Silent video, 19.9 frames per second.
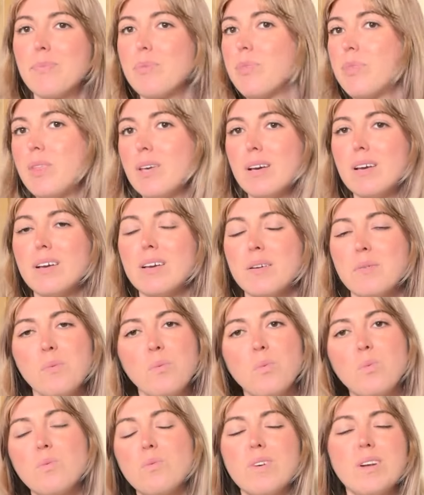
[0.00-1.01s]

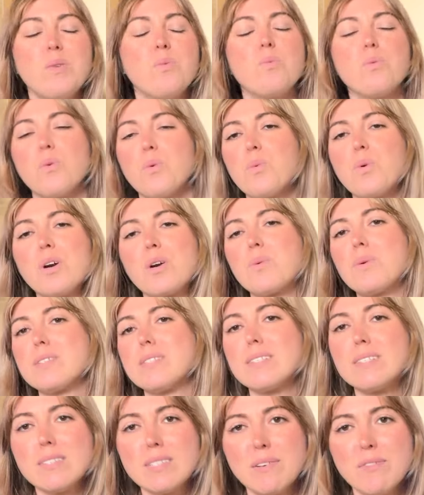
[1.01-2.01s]
the work
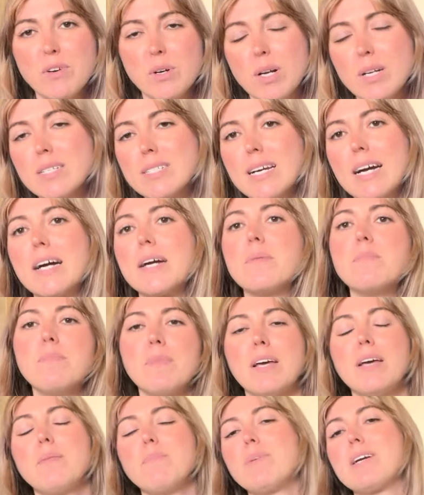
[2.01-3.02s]
wasn't delivered on
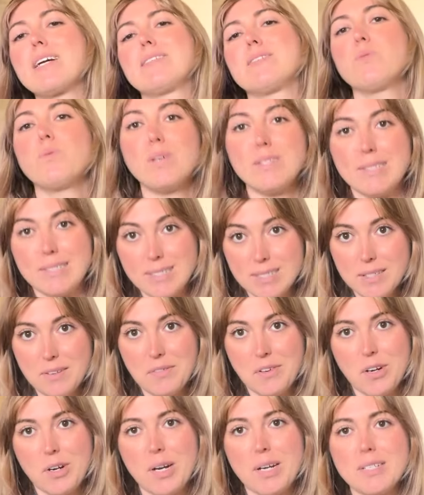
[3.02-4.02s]
time because it wasn't
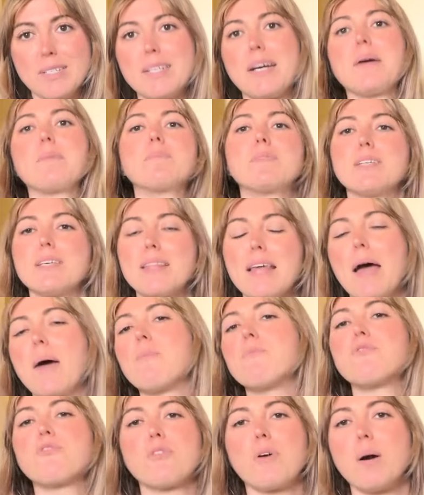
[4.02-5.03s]
delivered on time to
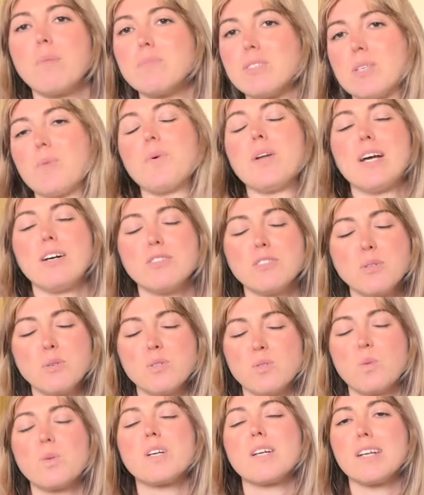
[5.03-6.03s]
them from someone else who
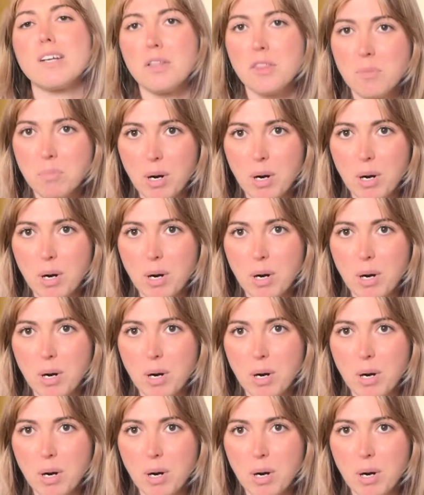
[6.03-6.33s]
was working on the